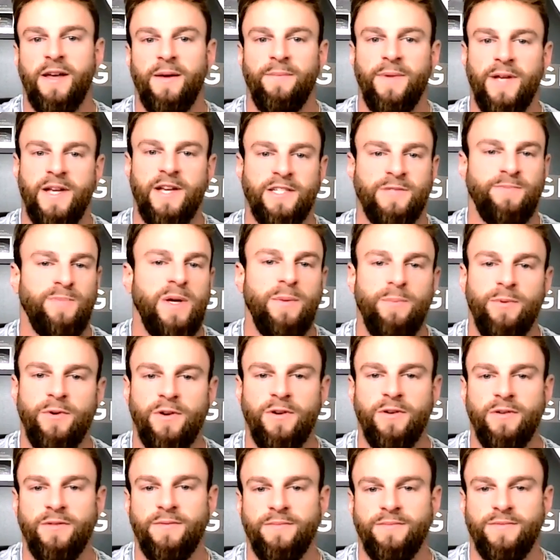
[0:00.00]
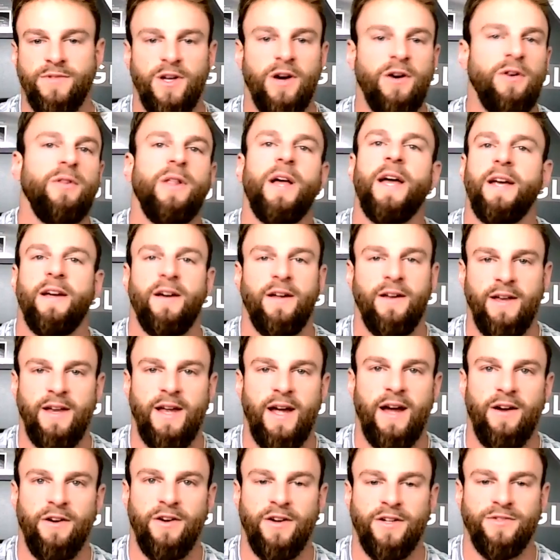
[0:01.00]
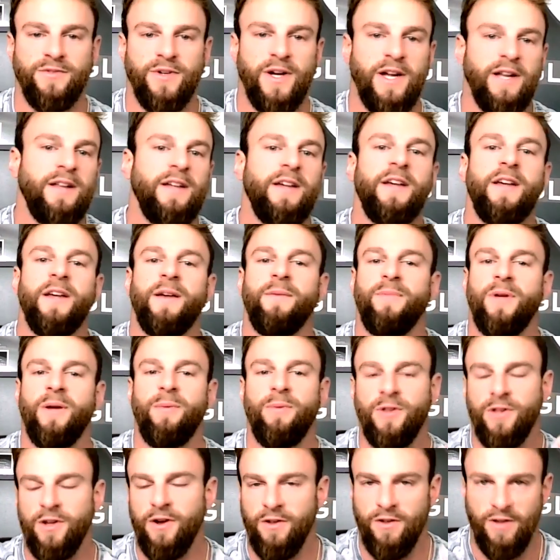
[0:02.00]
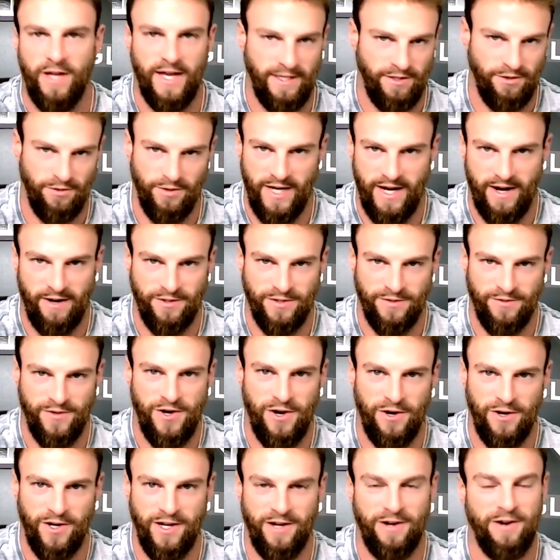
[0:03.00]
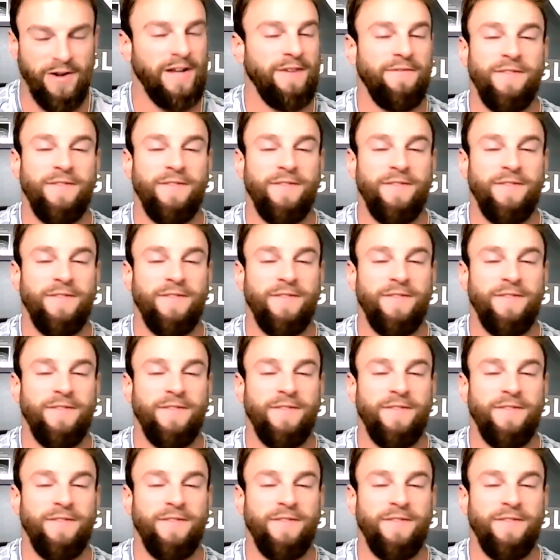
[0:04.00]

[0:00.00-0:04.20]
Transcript: because people don't like cutting calories, right? People don't like doing hours of cardio.